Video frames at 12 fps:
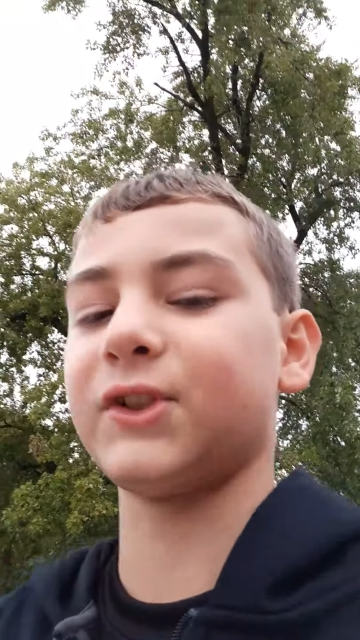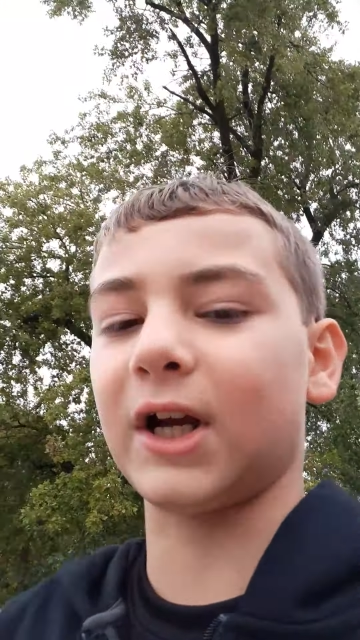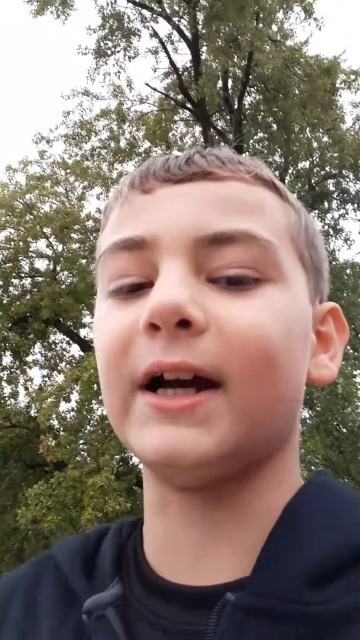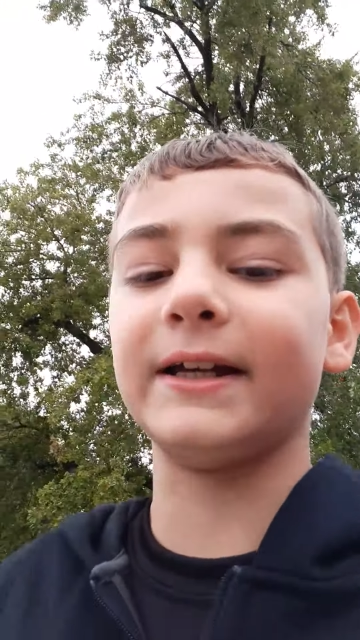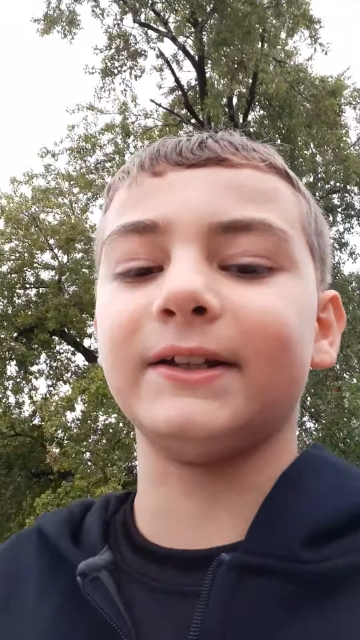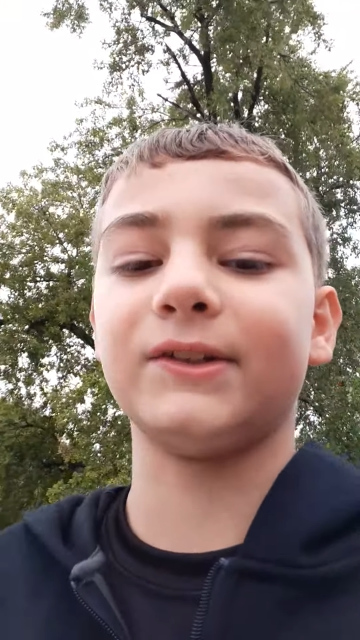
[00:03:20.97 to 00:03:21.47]

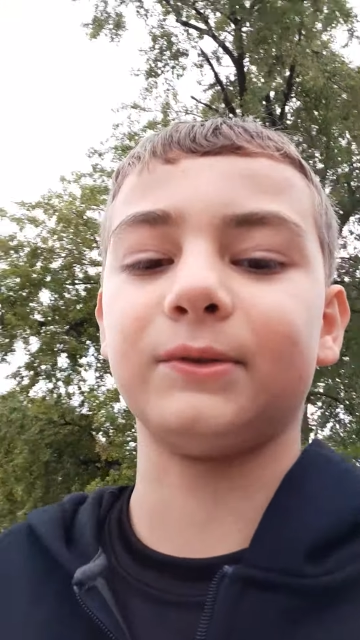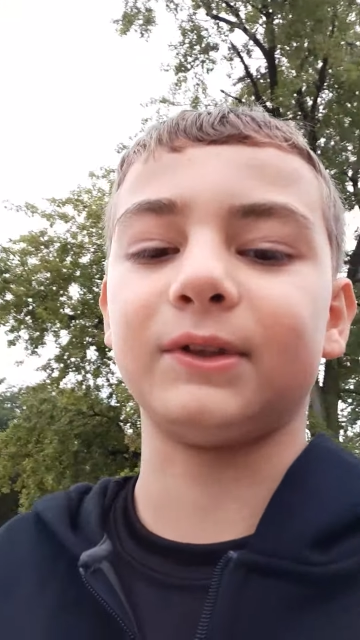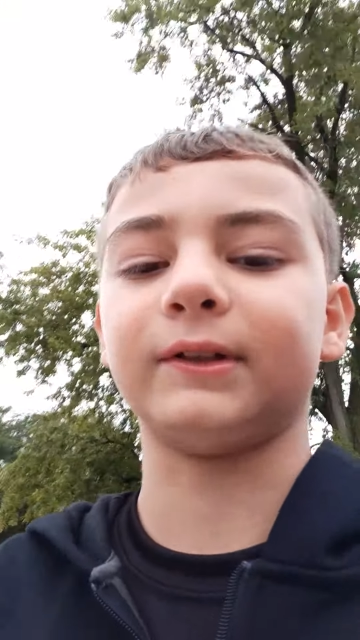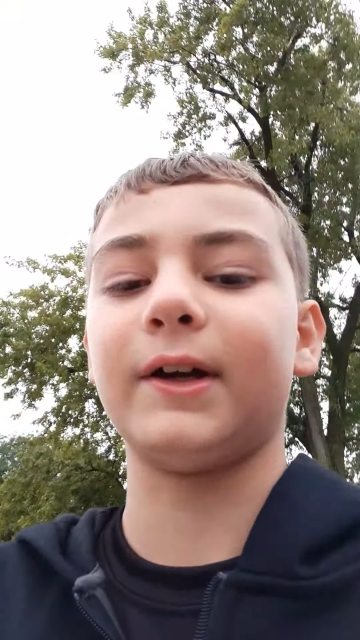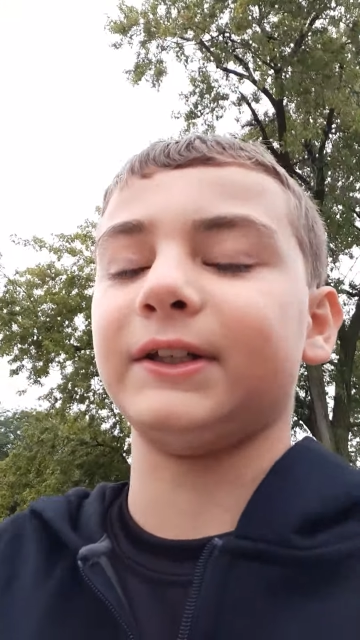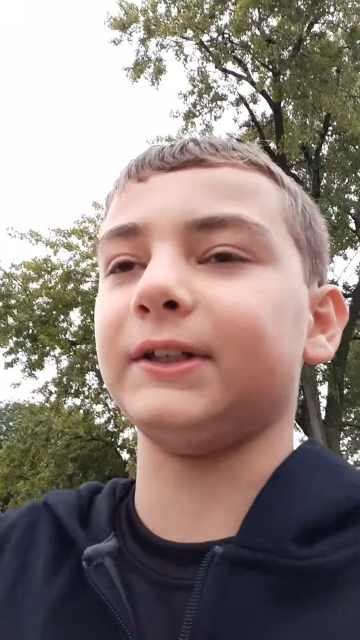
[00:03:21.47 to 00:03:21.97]
Giants with the
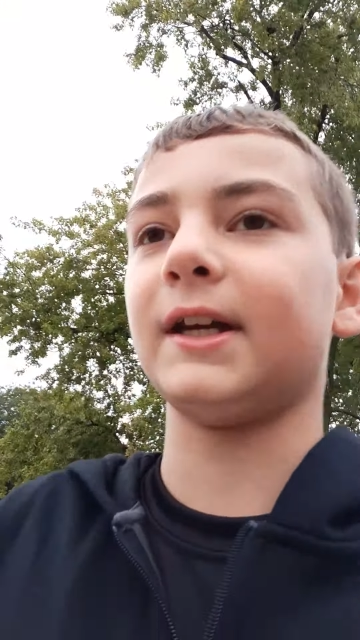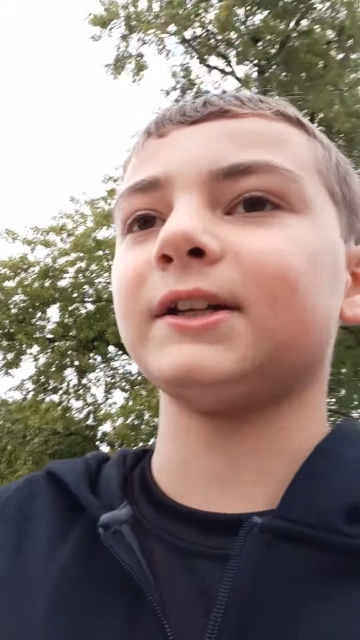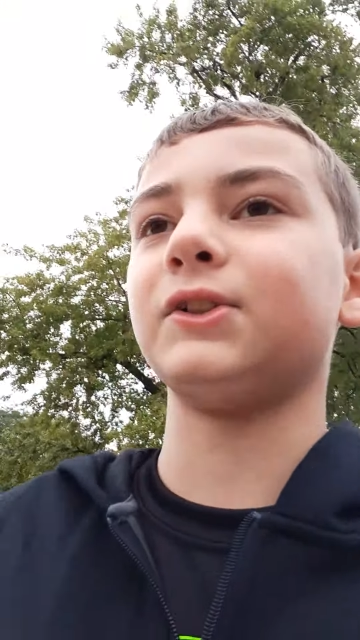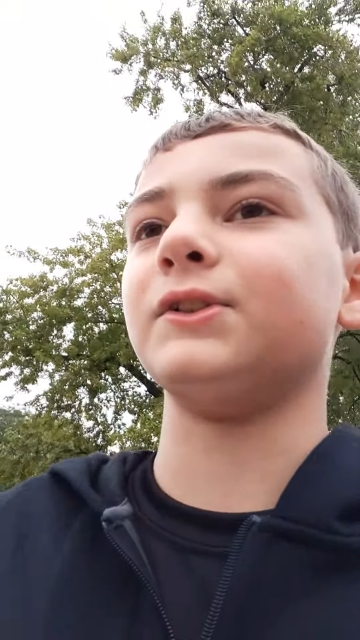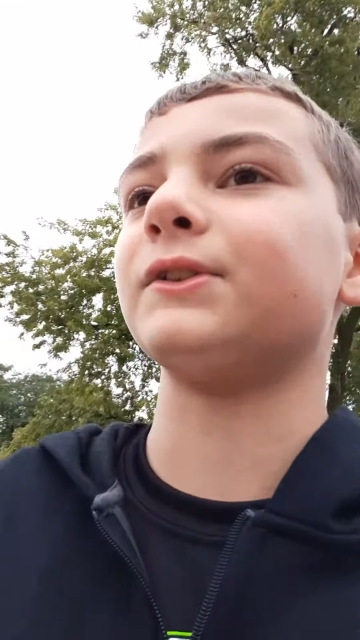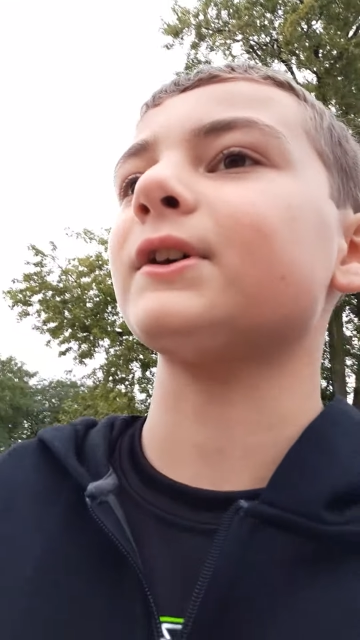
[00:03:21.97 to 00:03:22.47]
lucky
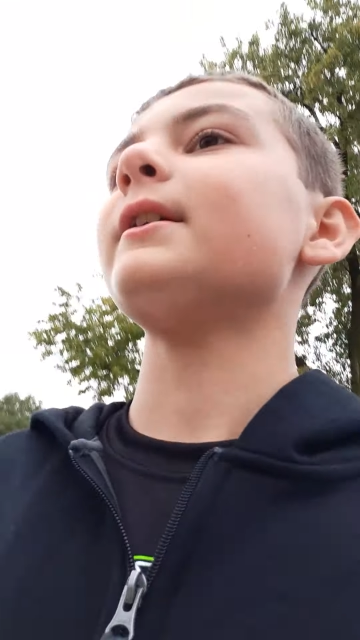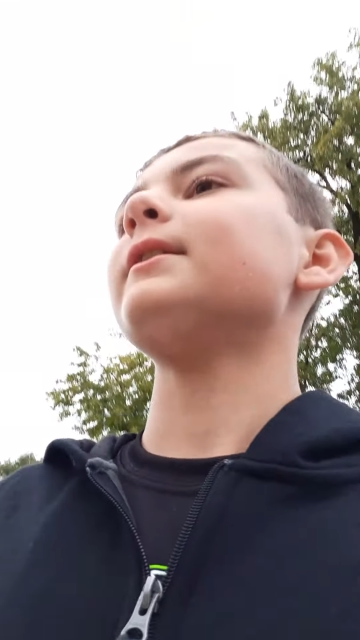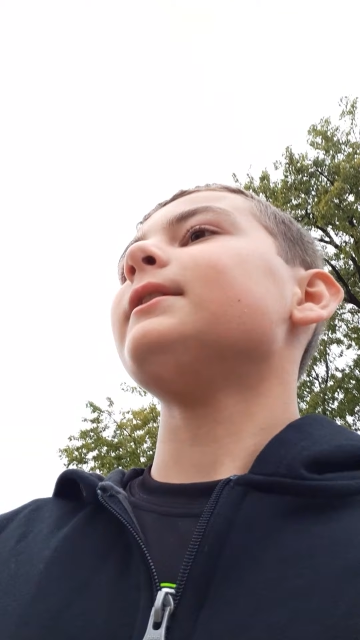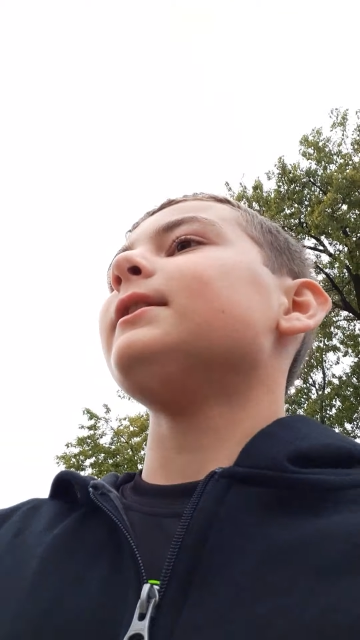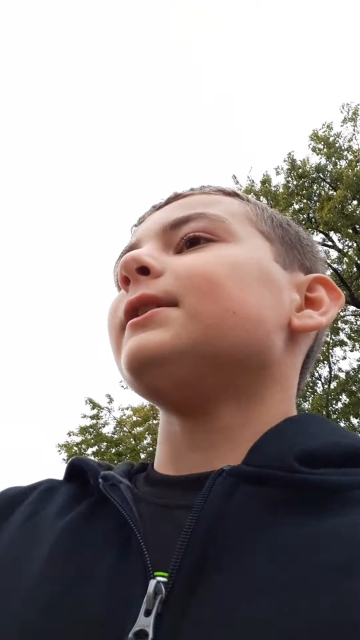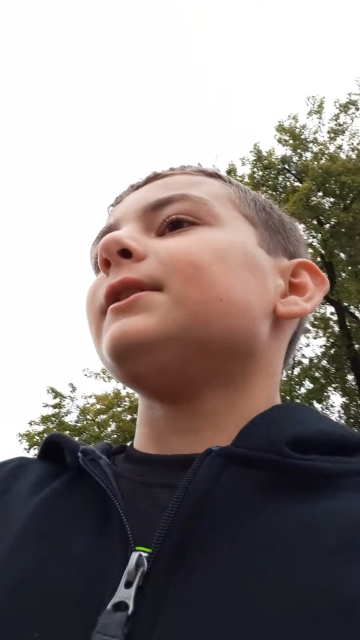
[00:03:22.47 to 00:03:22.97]
catches.
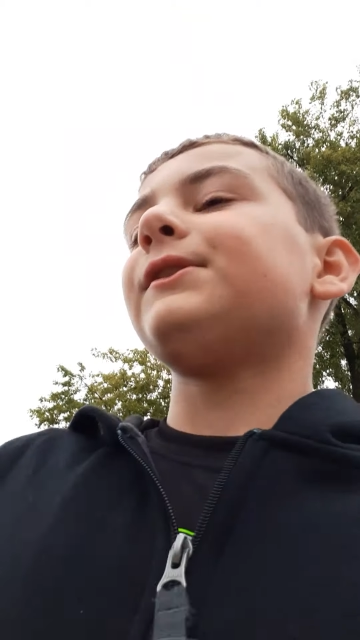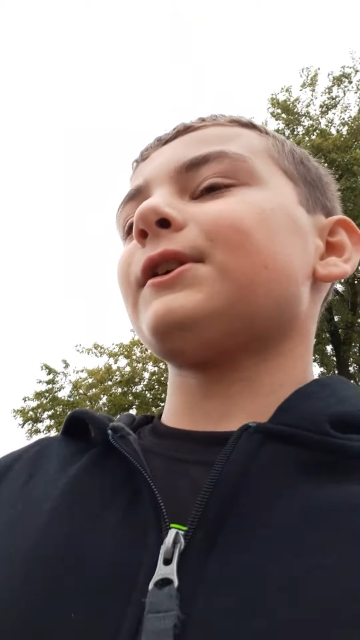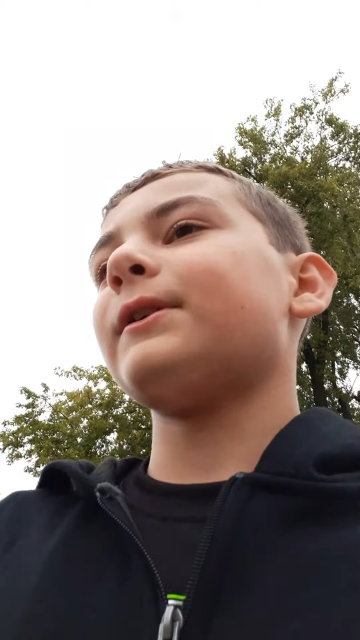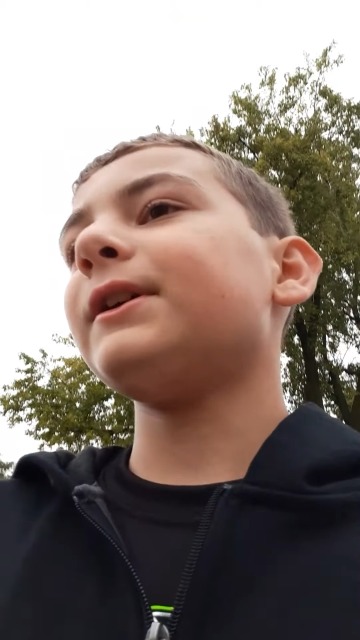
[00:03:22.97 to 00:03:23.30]
So